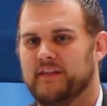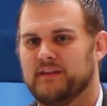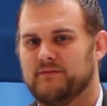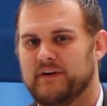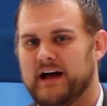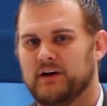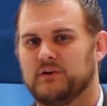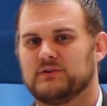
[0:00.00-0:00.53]
and
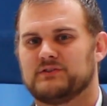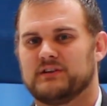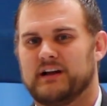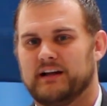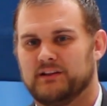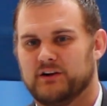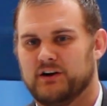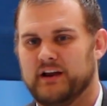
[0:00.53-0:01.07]
the values
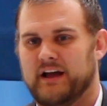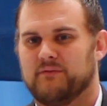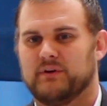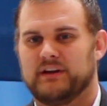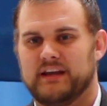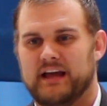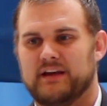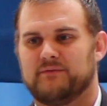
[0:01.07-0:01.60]
that I learn
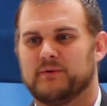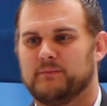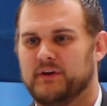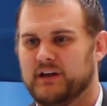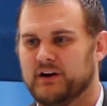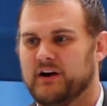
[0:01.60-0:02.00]
every day from the